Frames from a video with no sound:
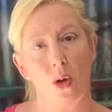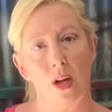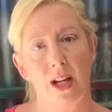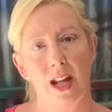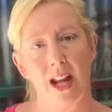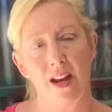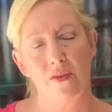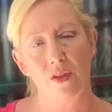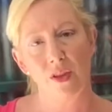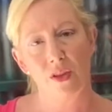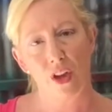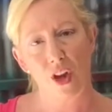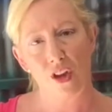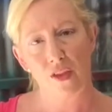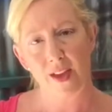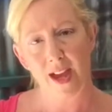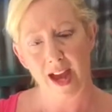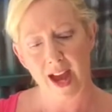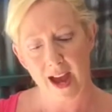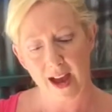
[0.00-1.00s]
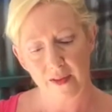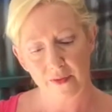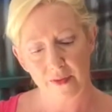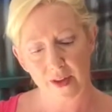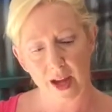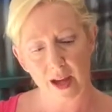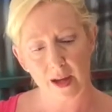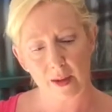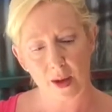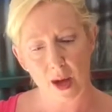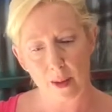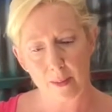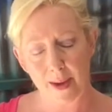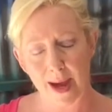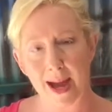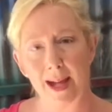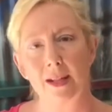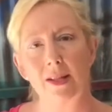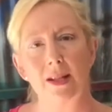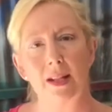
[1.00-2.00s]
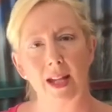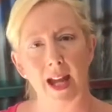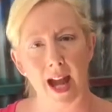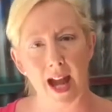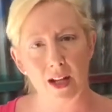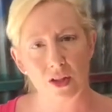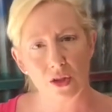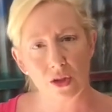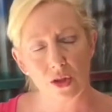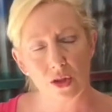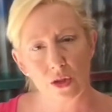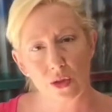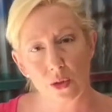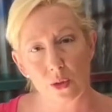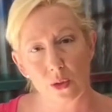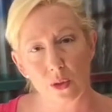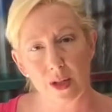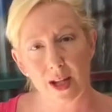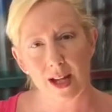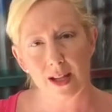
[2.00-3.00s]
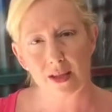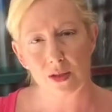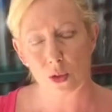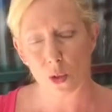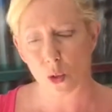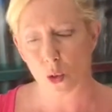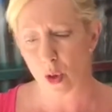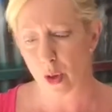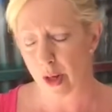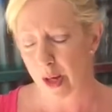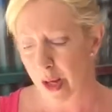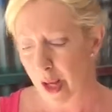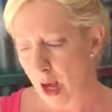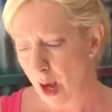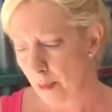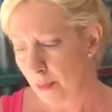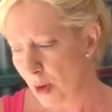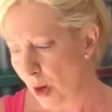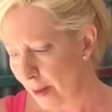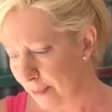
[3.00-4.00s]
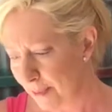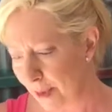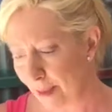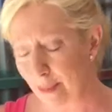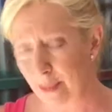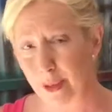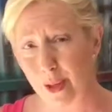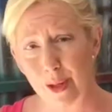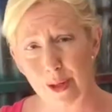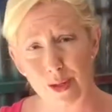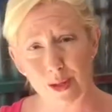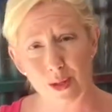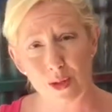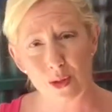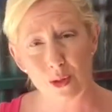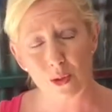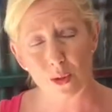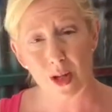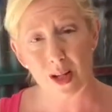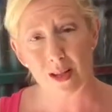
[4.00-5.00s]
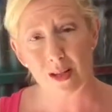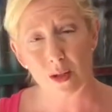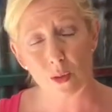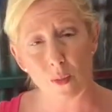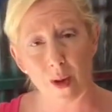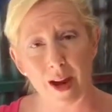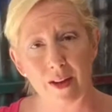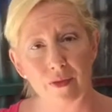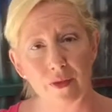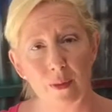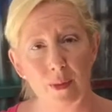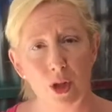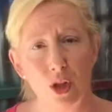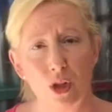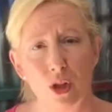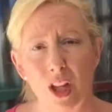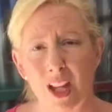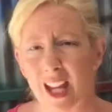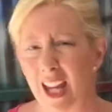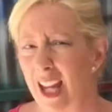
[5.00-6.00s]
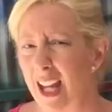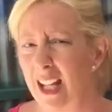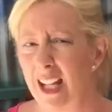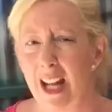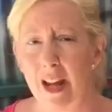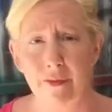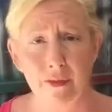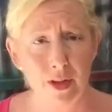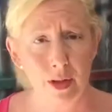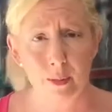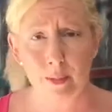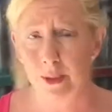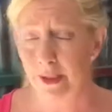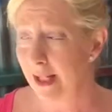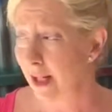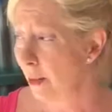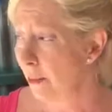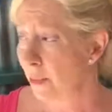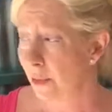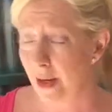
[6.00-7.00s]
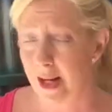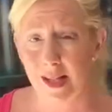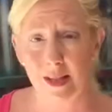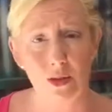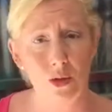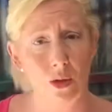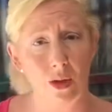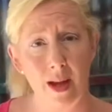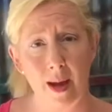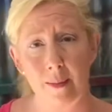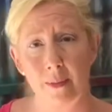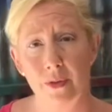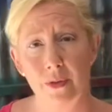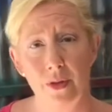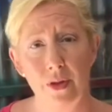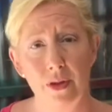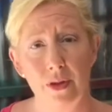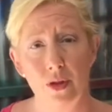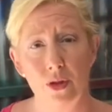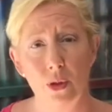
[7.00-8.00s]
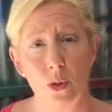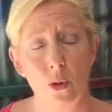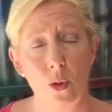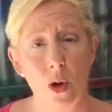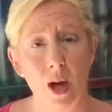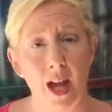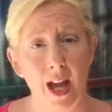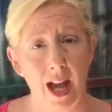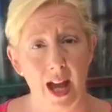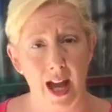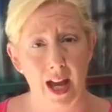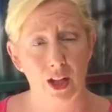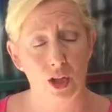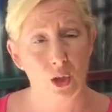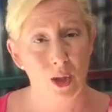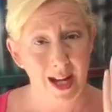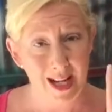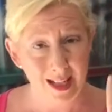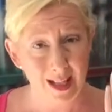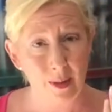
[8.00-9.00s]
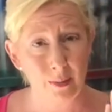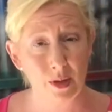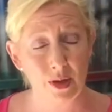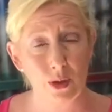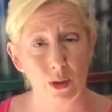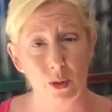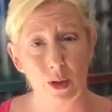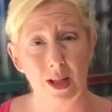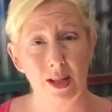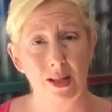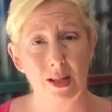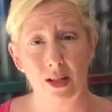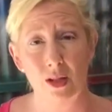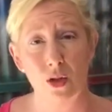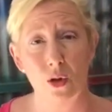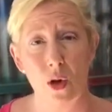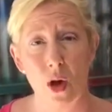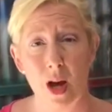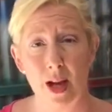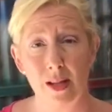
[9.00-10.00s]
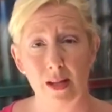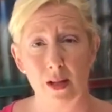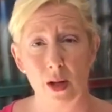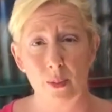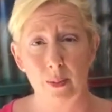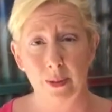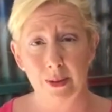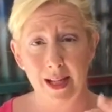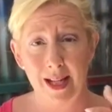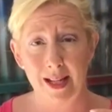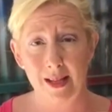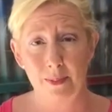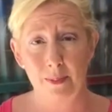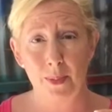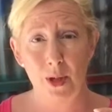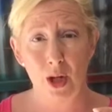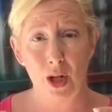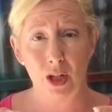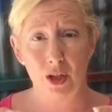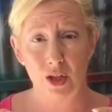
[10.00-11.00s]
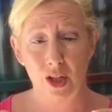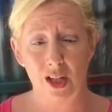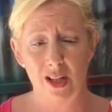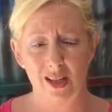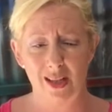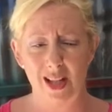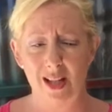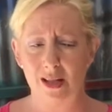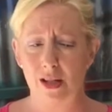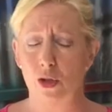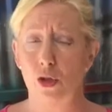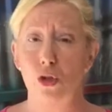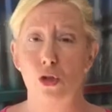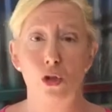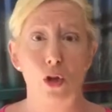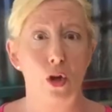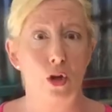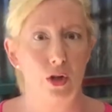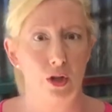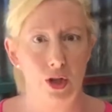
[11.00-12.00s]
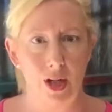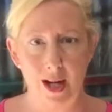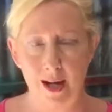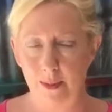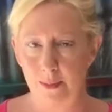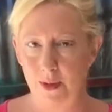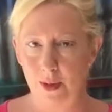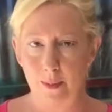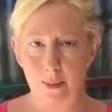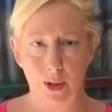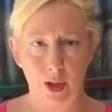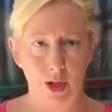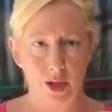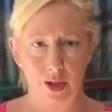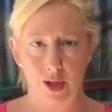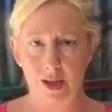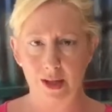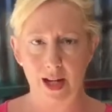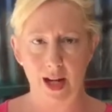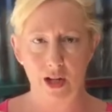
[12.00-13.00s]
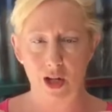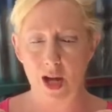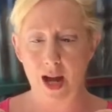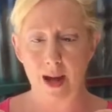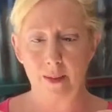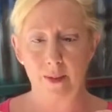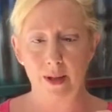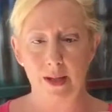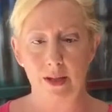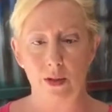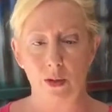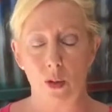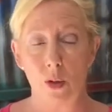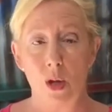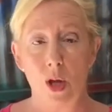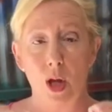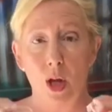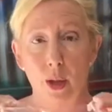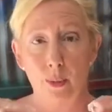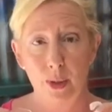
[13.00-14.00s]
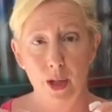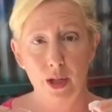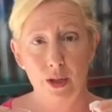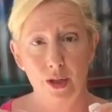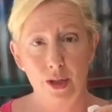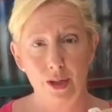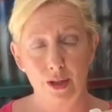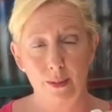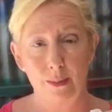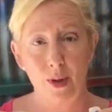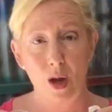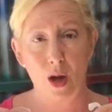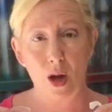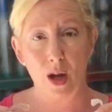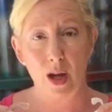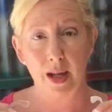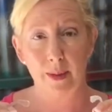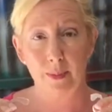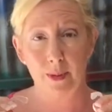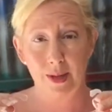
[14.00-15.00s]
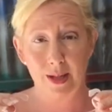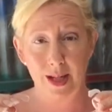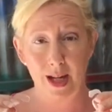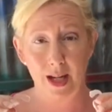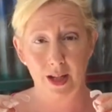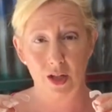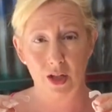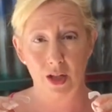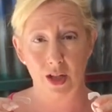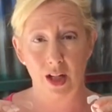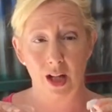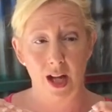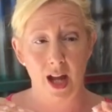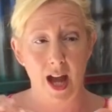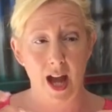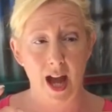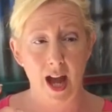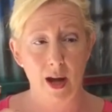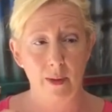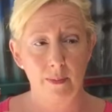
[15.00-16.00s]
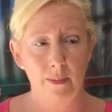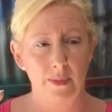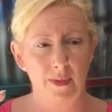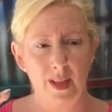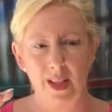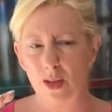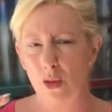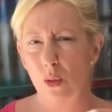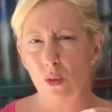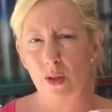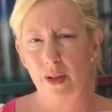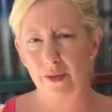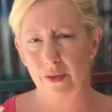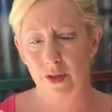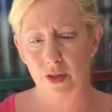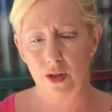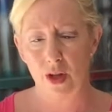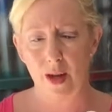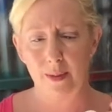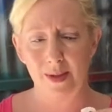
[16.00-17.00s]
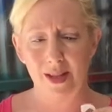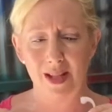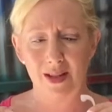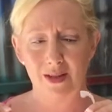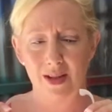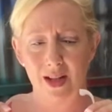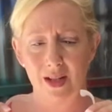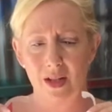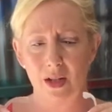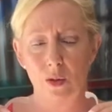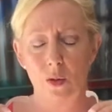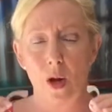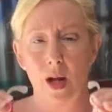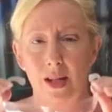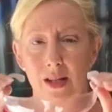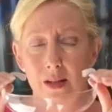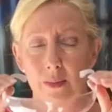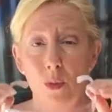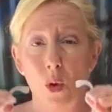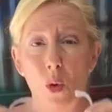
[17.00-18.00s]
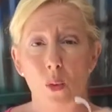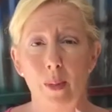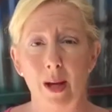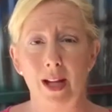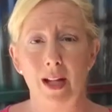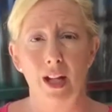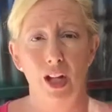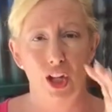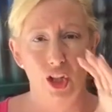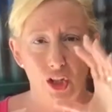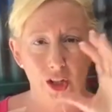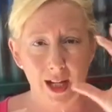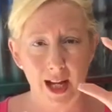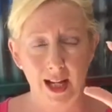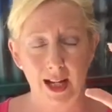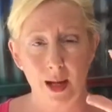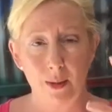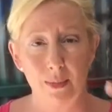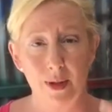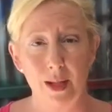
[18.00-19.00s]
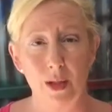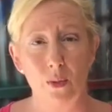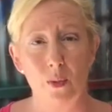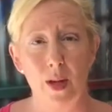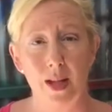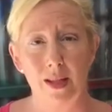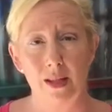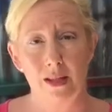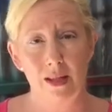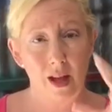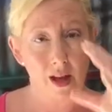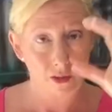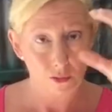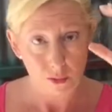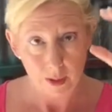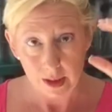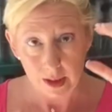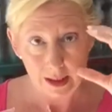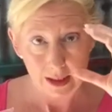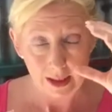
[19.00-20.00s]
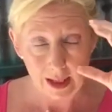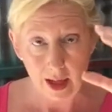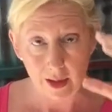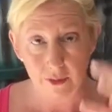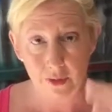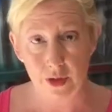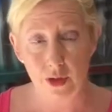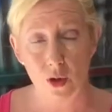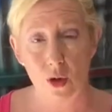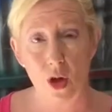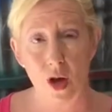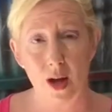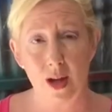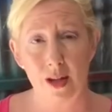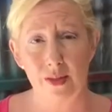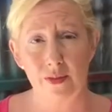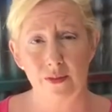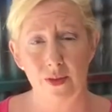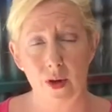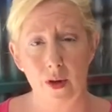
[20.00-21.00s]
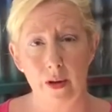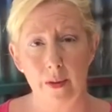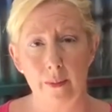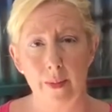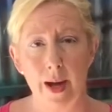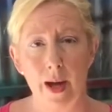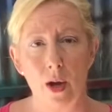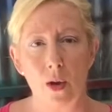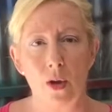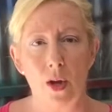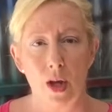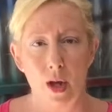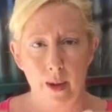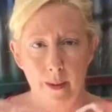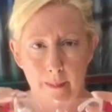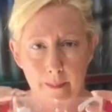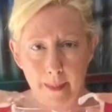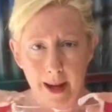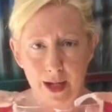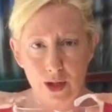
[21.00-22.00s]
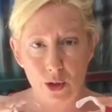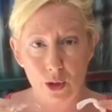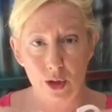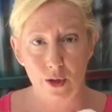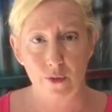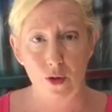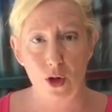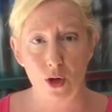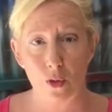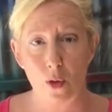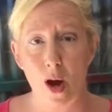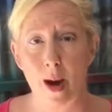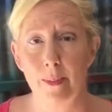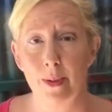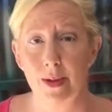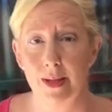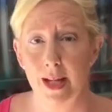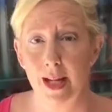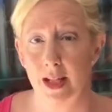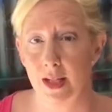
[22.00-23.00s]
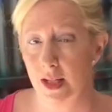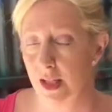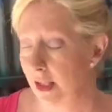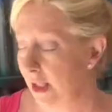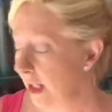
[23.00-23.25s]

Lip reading: And even though they have a bag to catch the sawdust or a pipe that blows the sawdust away from you, inevitably a breeze could come through the door and you end up with sawdust in your eyes. So please purchase, these are so cheap to purchase at your hardware store, purchase some eye protection. There's all different types. These are actually quite small, but you can get bigger ones that really cover your eyes very well. Make sure you've got your eye protection.